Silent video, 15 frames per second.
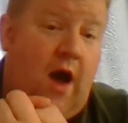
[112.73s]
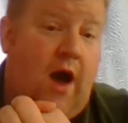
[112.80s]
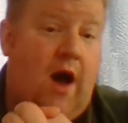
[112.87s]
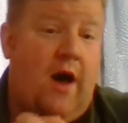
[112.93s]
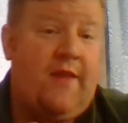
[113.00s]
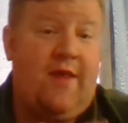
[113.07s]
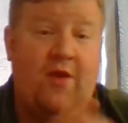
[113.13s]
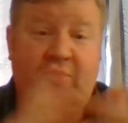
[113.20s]

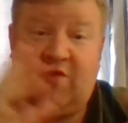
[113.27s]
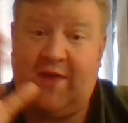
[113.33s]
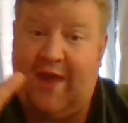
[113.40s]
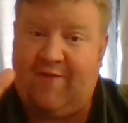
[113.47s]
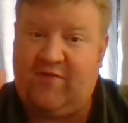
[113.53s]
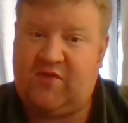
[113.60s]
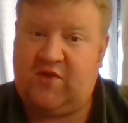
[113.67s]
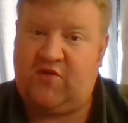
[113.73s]
They also
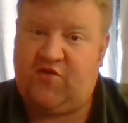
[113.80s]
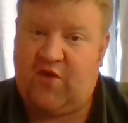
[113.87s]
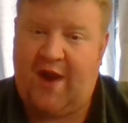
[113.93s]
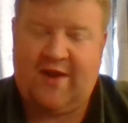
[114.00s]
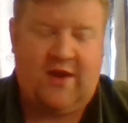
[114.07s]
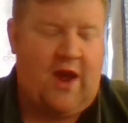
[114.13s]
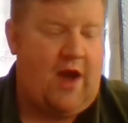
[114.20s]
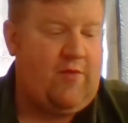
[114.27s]
gave us the
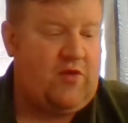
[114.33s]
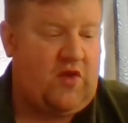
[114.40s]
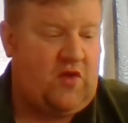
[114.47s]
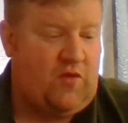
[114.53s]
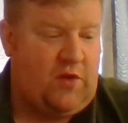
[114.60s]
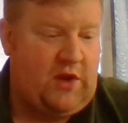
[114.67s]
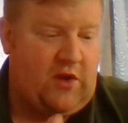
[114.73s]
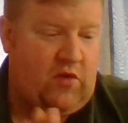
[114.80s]
Dreadnought, which
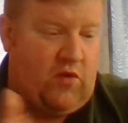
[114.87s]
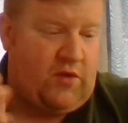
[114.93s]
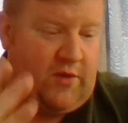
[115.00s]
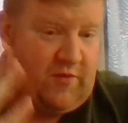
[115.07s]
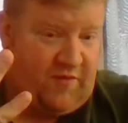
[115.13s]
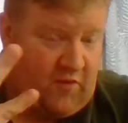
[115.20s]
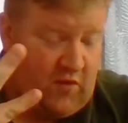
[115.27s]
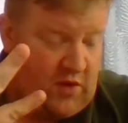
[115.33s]
is really cool. There
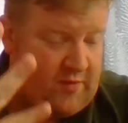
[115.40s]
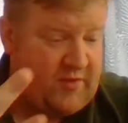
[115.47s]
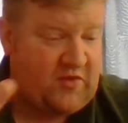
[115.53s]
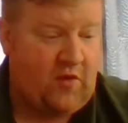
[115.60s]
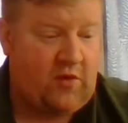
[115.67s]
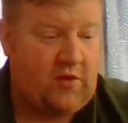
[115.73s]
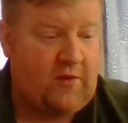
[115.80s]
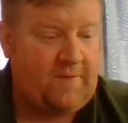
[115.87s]
were 4 of them in
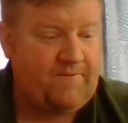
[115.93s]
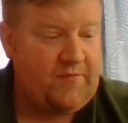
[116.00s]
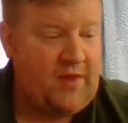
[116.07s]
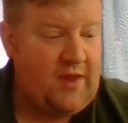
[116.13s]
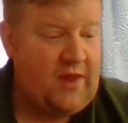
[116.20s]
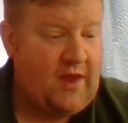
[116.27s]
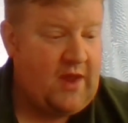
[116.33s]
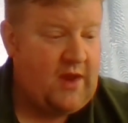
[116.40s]
total.
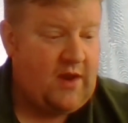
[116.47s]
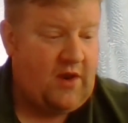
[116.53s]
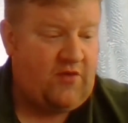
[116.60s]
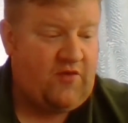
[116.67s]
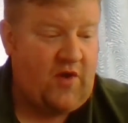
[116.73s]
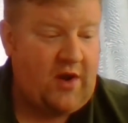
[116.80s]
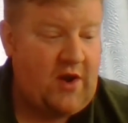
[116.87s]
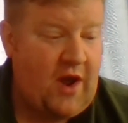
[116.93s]
Now,
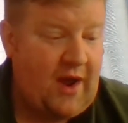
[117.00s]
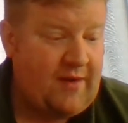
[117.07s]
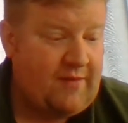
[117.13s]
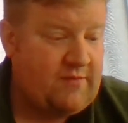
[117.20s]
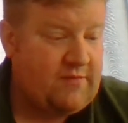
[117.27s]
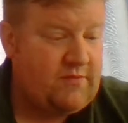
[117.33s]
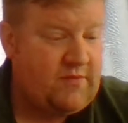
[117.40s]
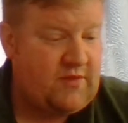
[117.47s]
Dreadnought,
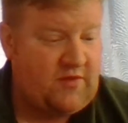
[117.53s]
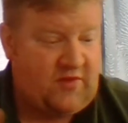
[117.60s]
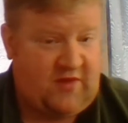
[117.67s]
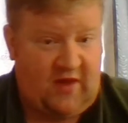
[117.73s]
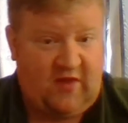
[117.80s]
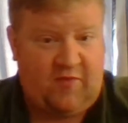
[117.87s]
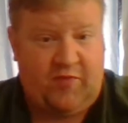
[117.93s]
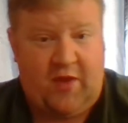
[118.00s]

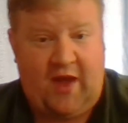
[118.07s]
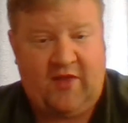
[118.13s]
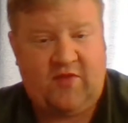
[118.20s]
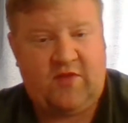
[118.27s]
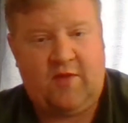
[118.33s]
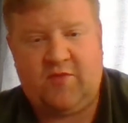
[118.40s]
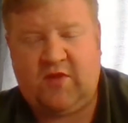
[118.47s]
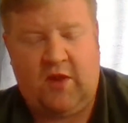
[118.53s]
6+.
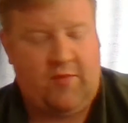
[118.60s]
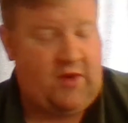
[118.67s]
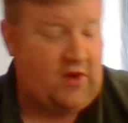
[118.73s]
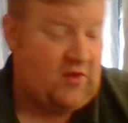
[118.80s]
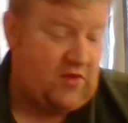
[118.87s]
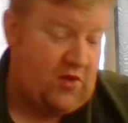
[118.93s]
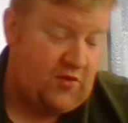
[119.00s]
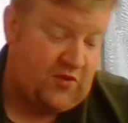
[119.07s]
I'm just going to bring
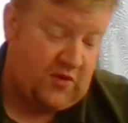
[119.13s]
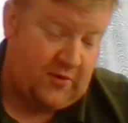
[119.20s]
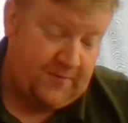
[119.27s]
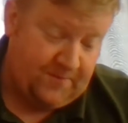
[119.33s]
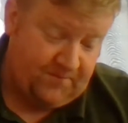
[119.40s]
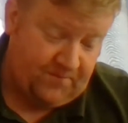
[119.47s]
this closer.